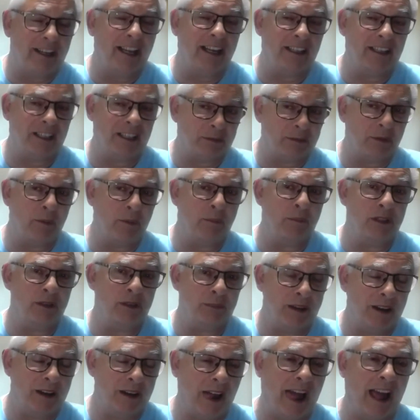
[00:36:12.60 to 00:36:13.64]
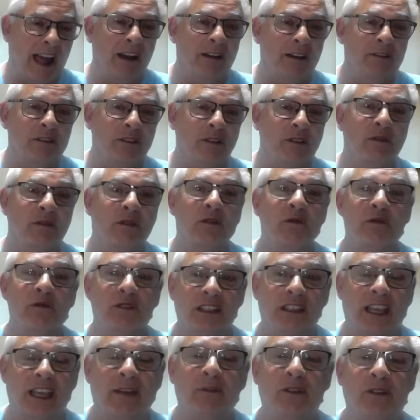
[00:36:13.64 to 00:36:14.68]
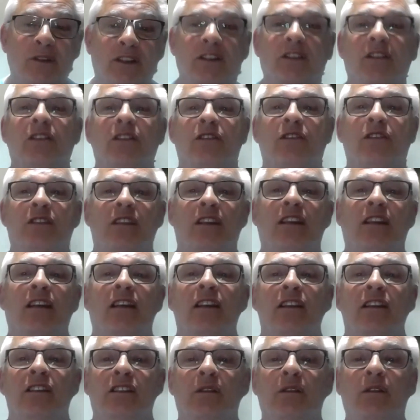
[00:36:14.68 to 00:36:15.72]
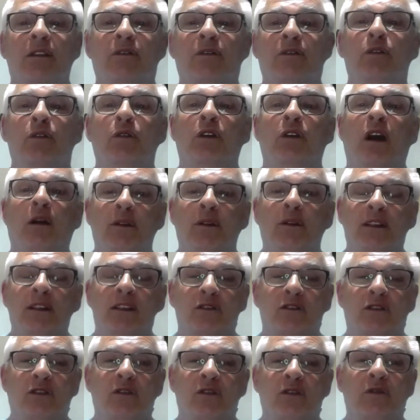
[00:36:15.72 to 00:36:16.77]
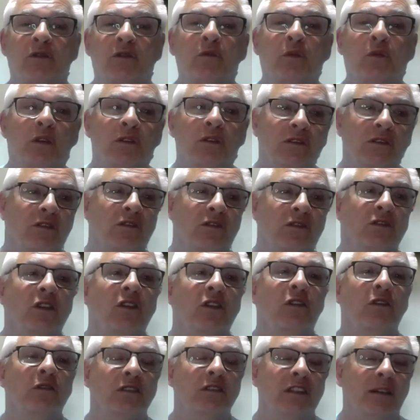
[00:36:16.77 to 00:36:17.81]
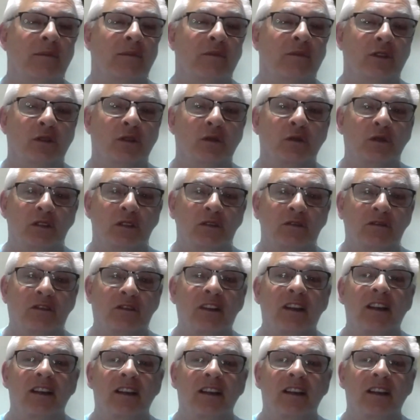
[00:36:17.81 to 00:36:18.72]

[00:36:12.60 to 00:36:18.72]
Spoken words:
add it's probably about how you use the evidence. So if you're going to want to do some sort of